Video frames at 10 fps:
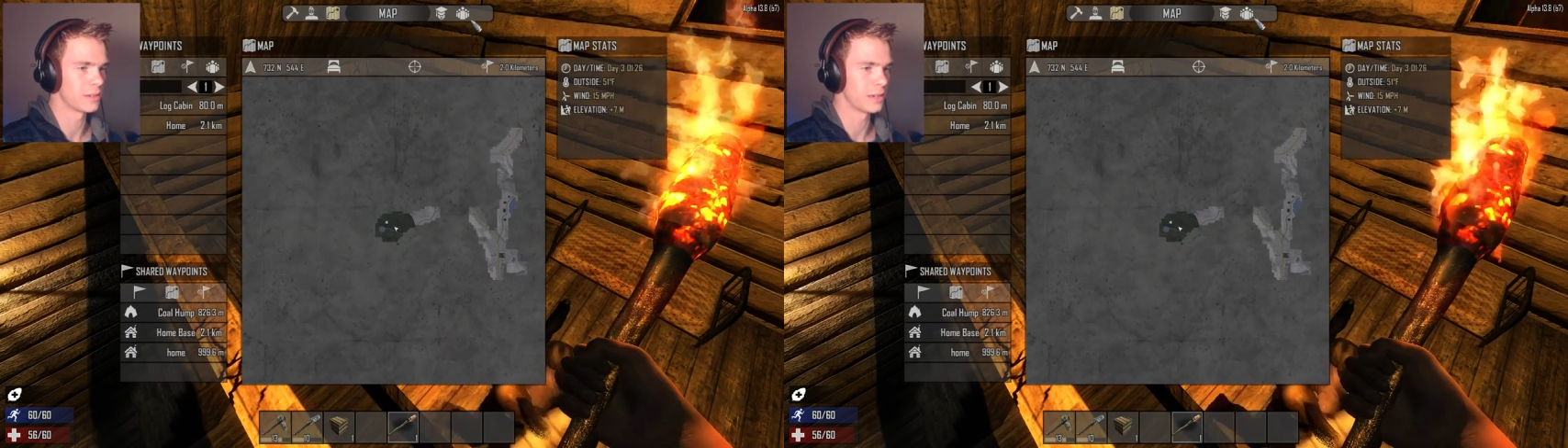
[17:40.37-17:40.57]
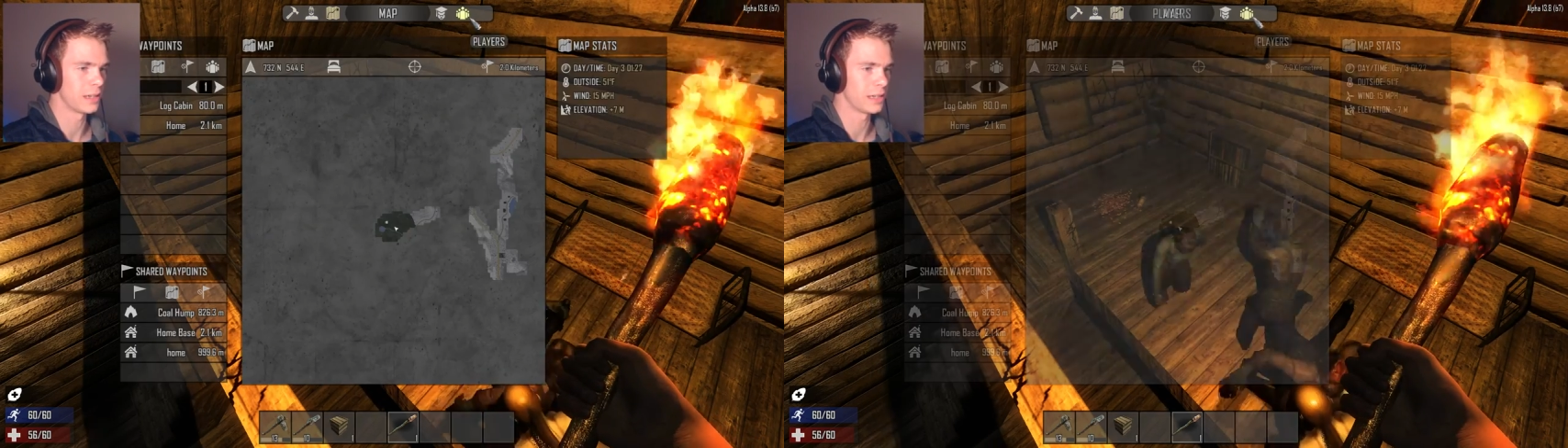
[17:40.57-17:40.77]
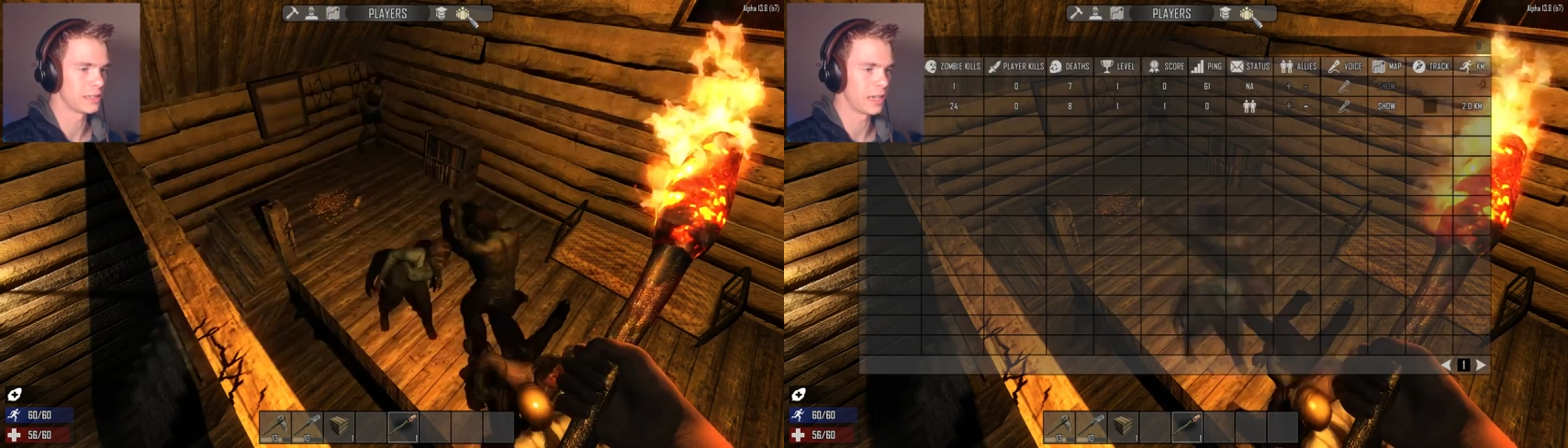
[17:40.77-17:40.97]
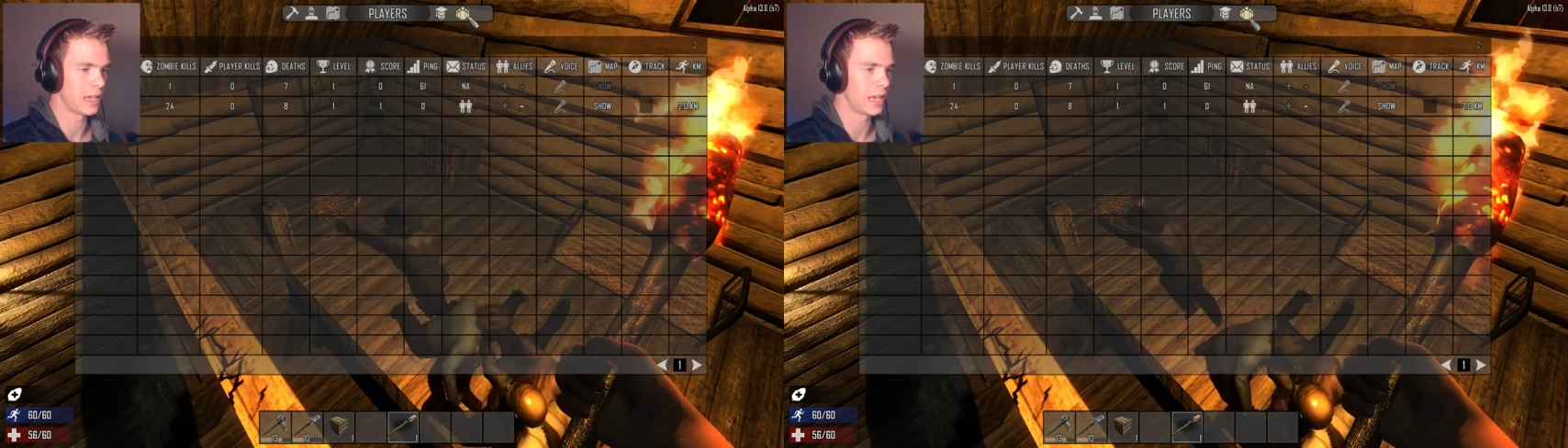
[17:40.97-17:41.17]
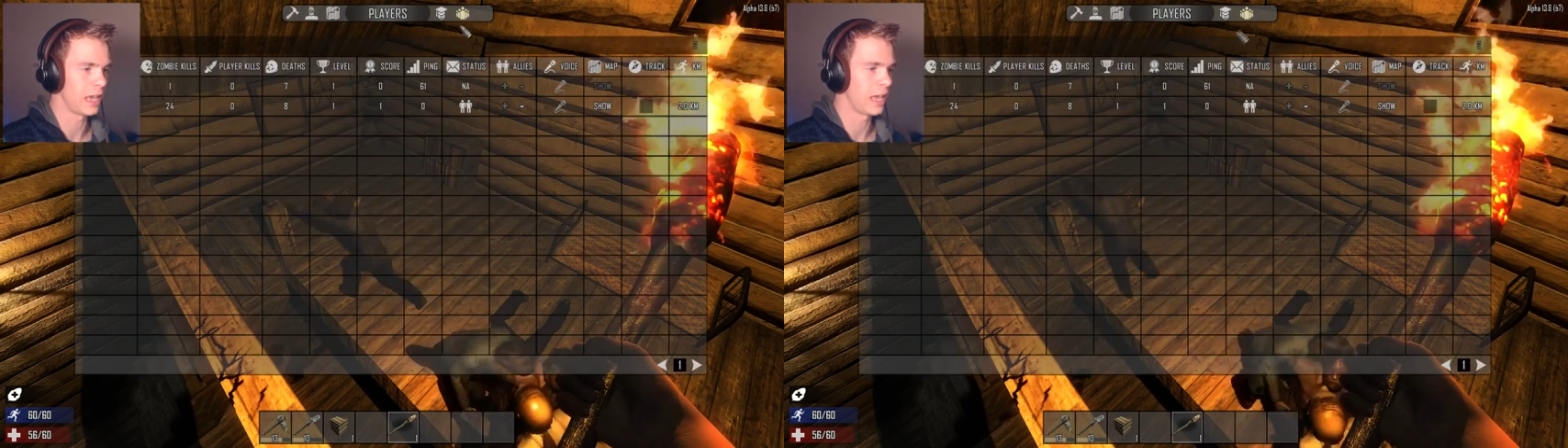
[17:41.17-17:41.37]
I
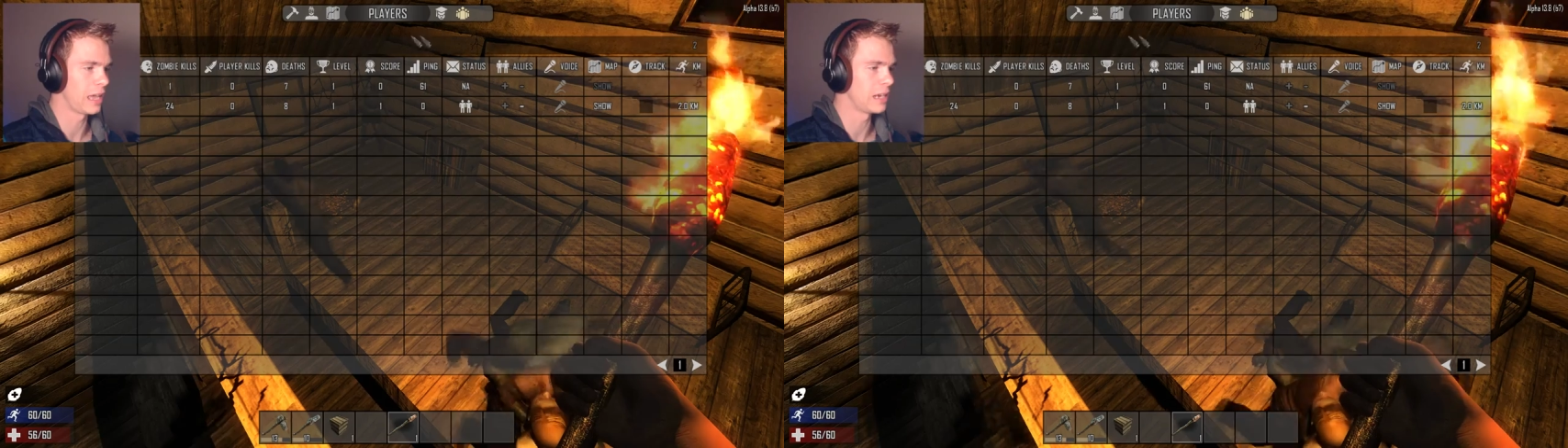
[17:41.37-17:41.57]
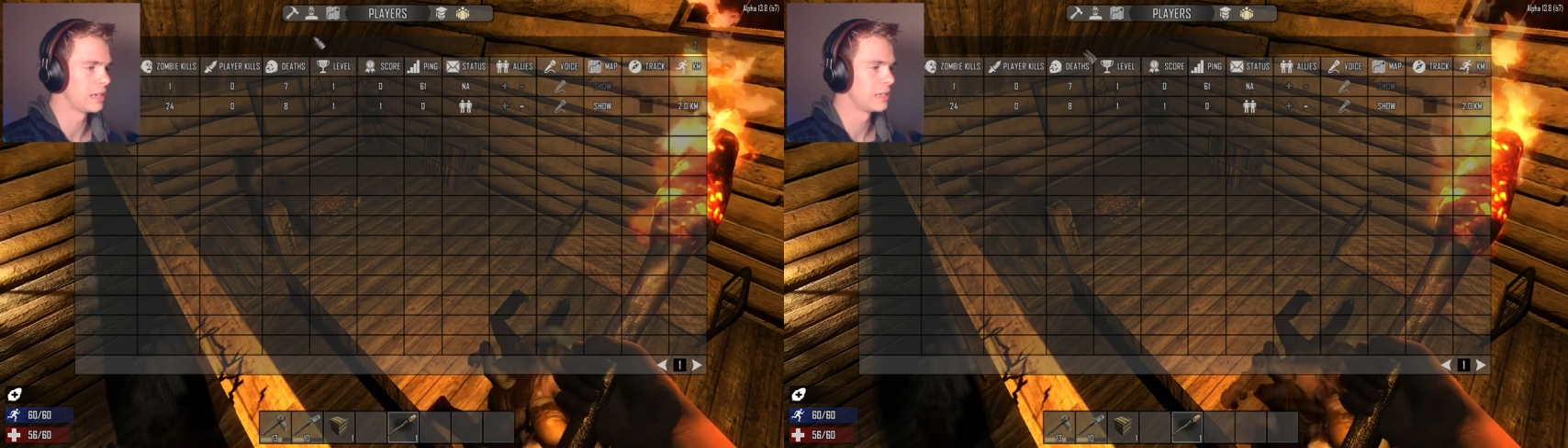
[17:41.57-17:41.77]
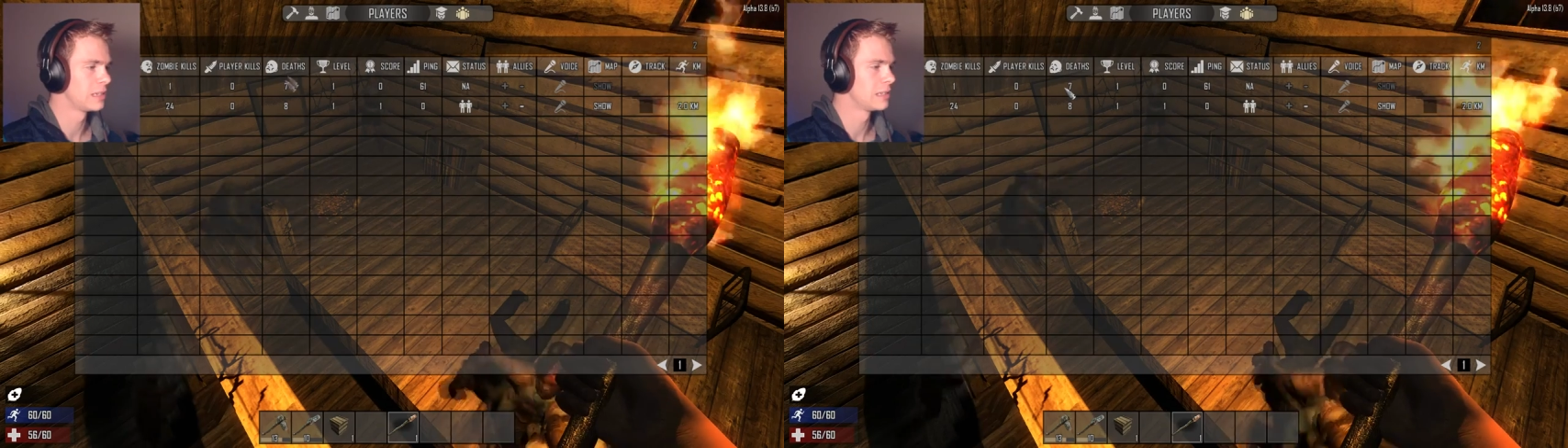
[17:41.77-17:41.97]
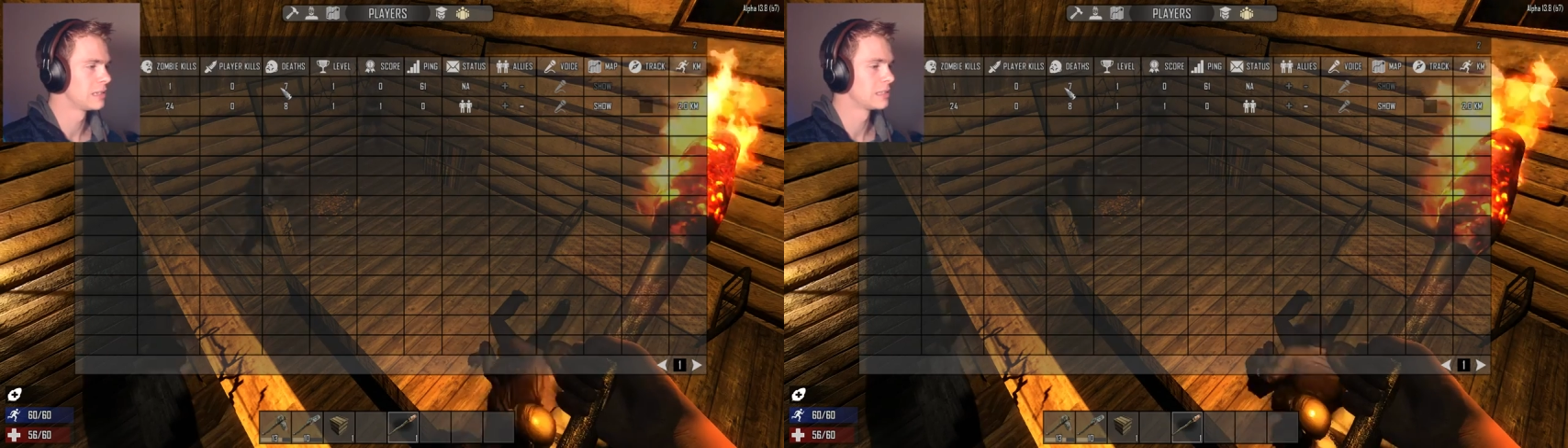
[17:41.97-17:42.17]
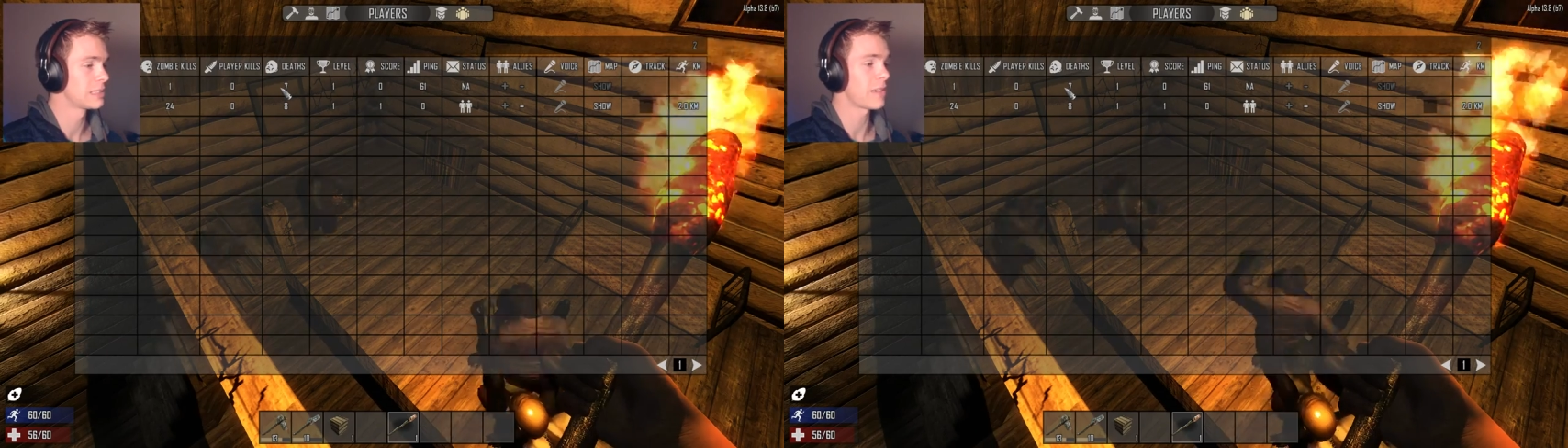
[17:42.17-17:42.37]
died
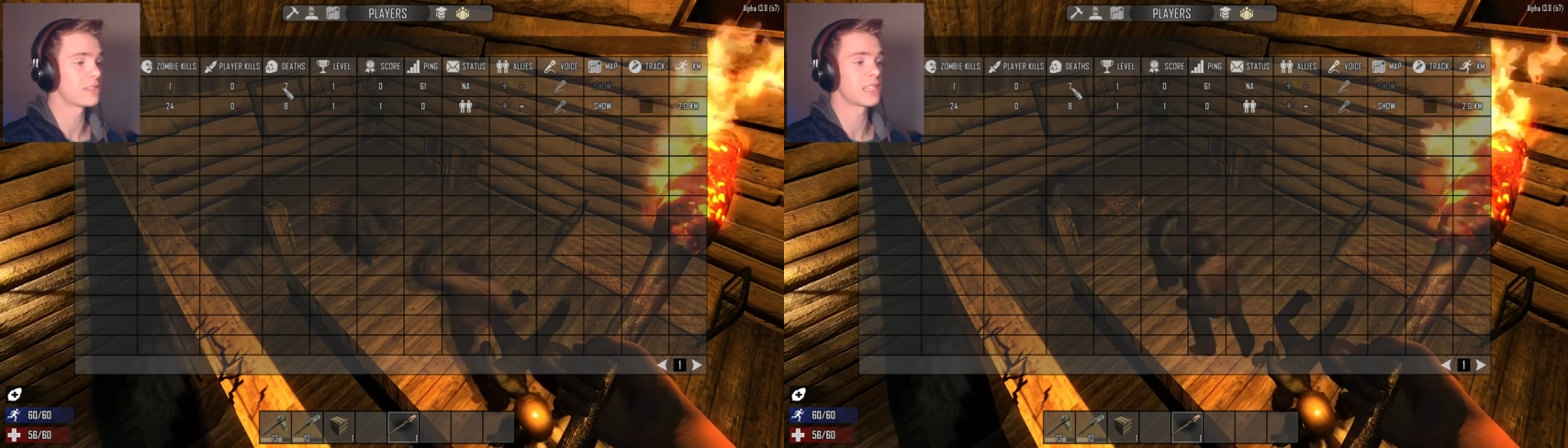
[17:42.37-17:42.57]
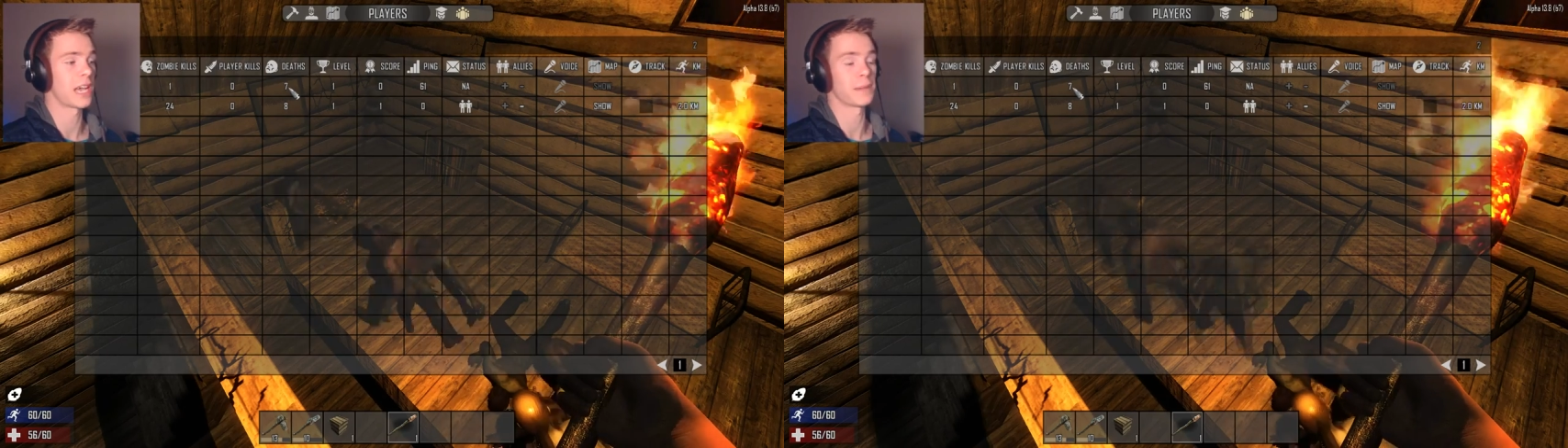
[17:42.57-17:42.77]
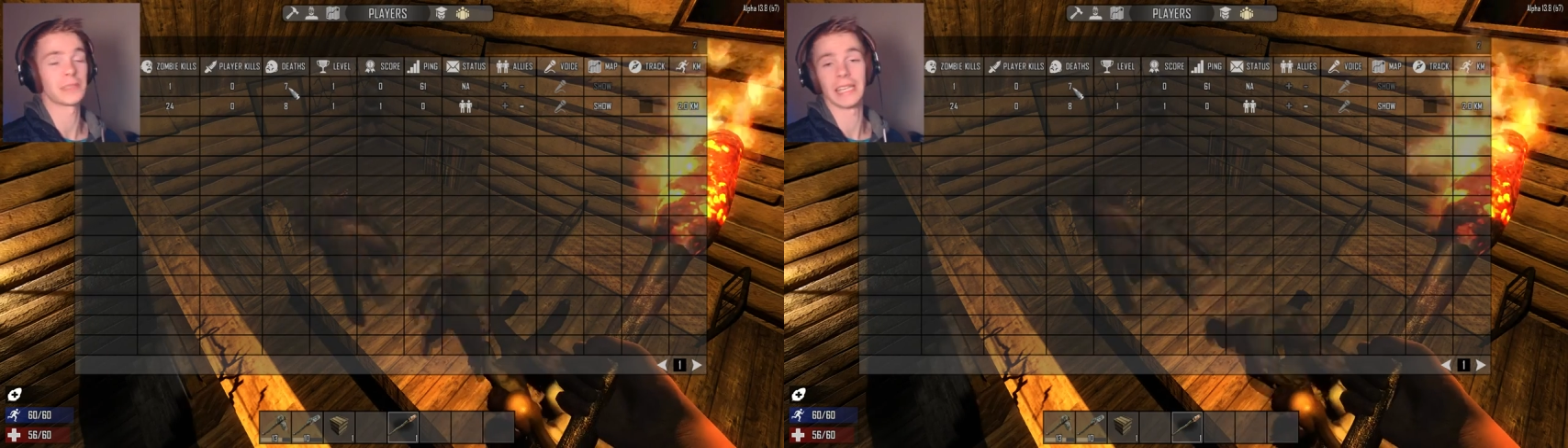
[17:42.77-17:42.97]
seven times.